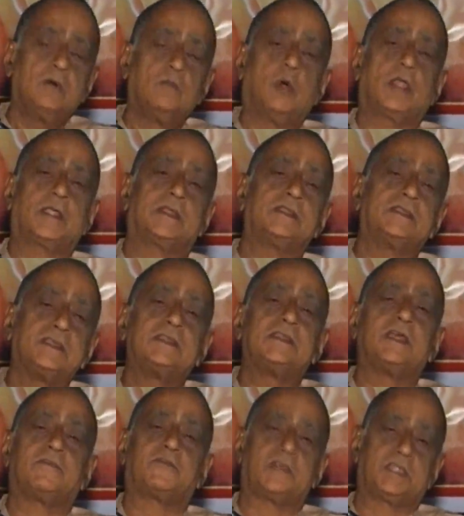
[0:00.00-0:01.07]
What is his
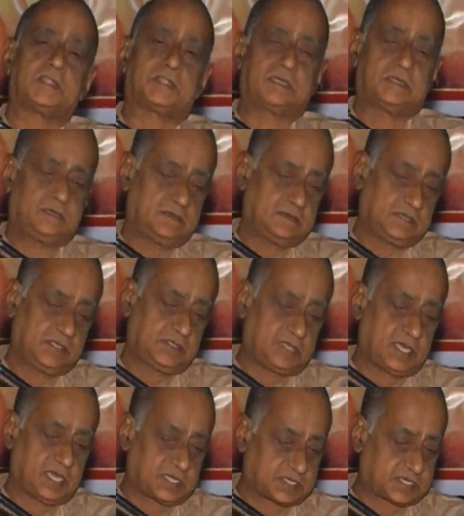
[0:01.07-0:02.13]
definition? Is
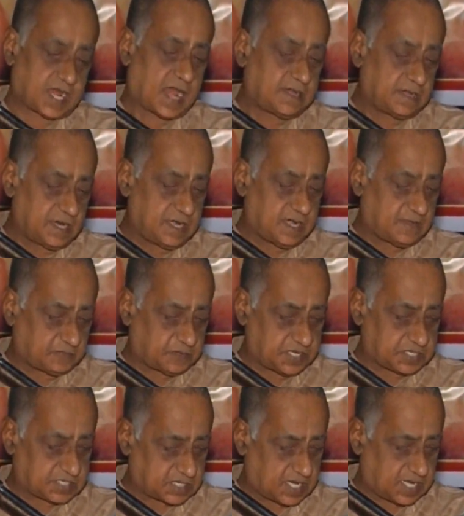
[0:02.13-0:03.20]
there a standard
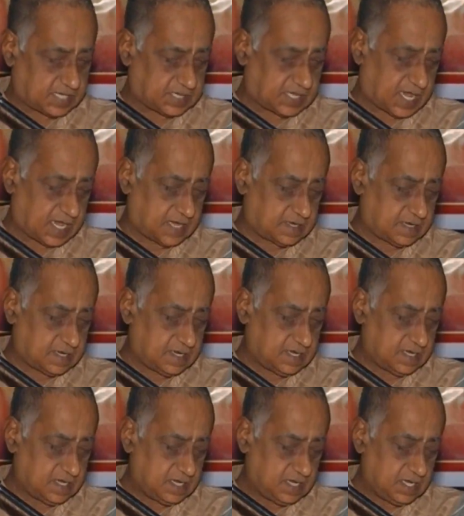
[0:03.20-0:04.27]
definition like that?
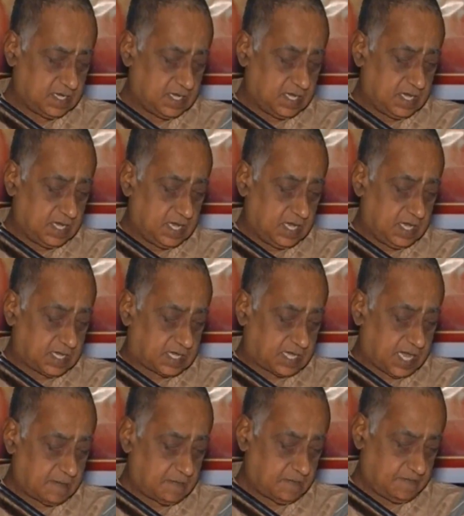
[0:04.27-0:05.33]

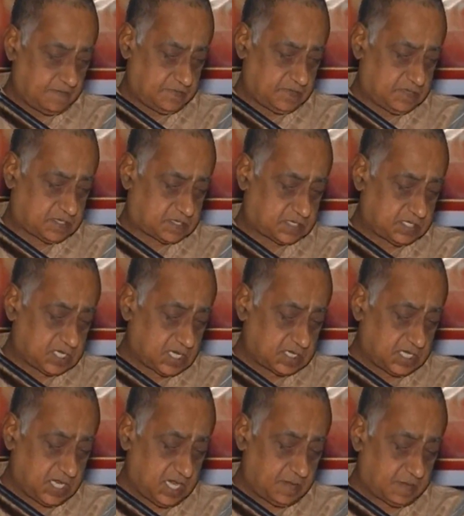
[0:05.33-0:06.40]
Kim
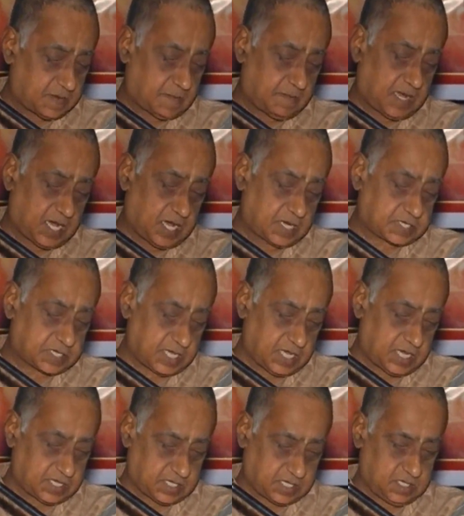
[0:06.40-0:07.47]
siddhati
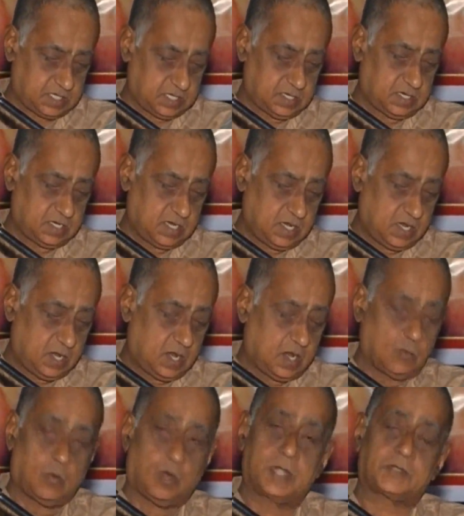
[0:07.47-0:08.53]
prabhasheta.
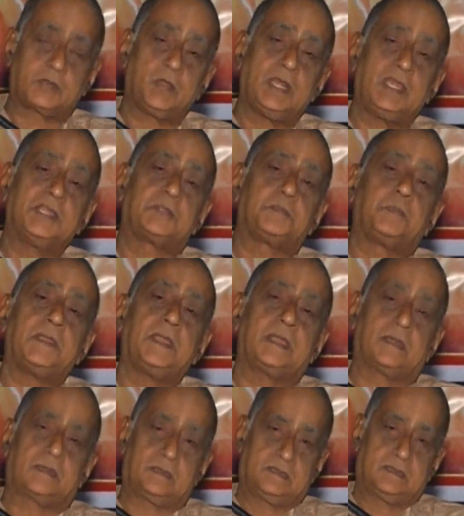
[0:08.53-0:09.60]
What will he
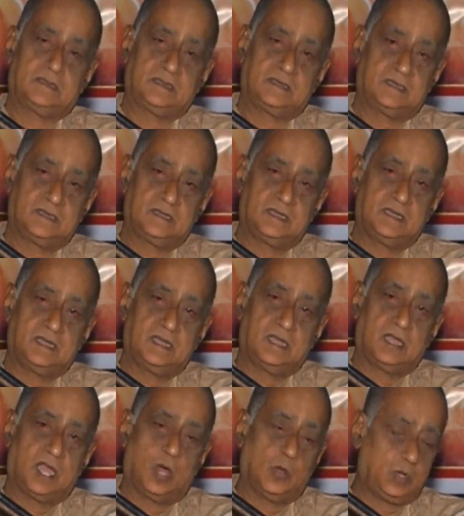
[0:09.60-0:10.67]
speak?
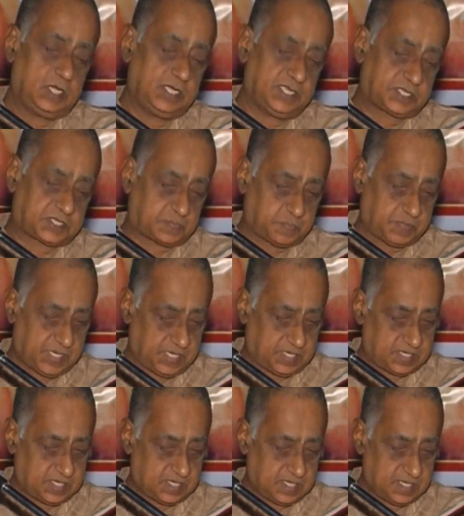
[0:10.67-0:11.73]
How will he
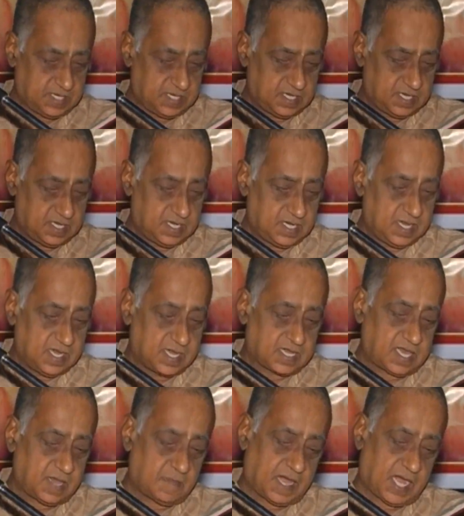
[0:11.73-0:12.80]
speak?
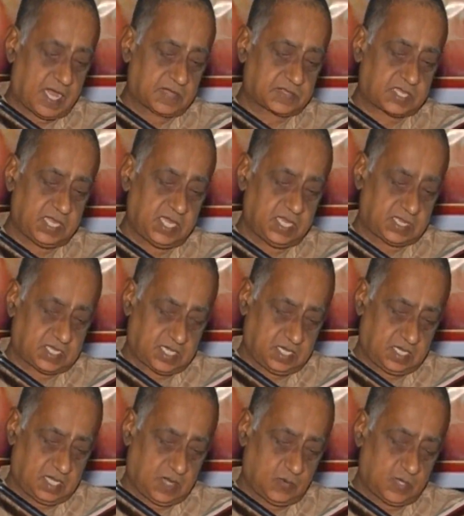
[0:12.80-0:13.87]
Kim
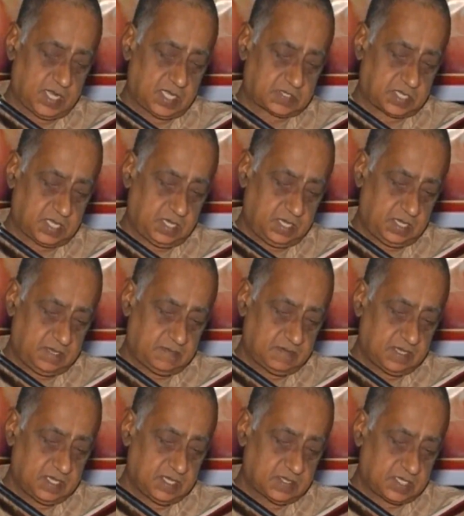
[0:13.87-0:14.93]
asita. How does he
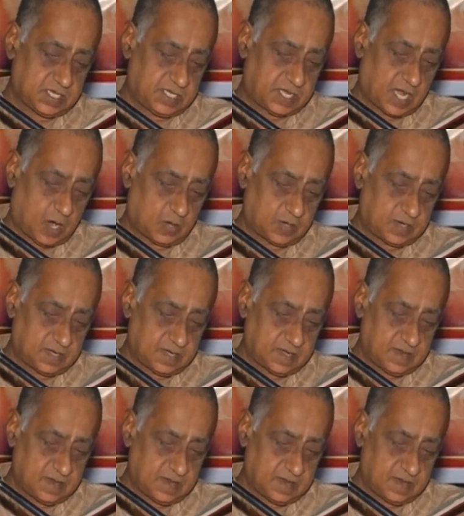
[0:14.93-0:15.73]
sit down?